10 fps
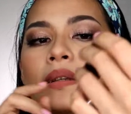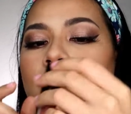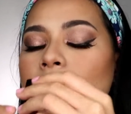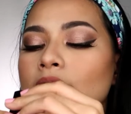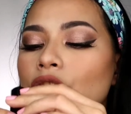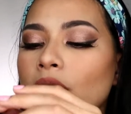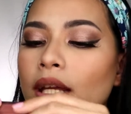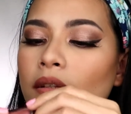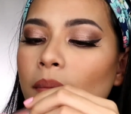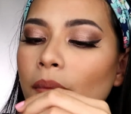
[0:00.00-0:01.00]
This is the
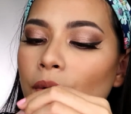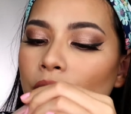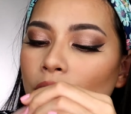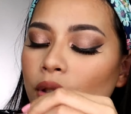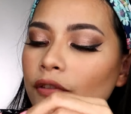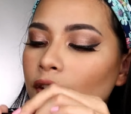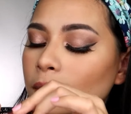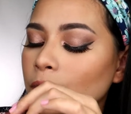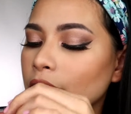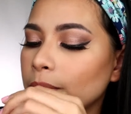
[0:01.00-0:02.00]
shade Mojito
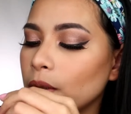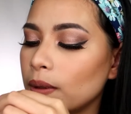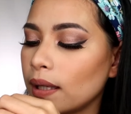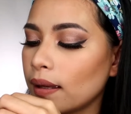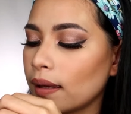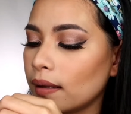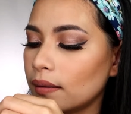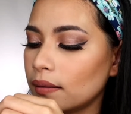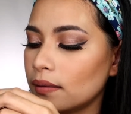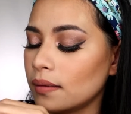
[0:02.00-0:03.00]
from Huda Beauty again.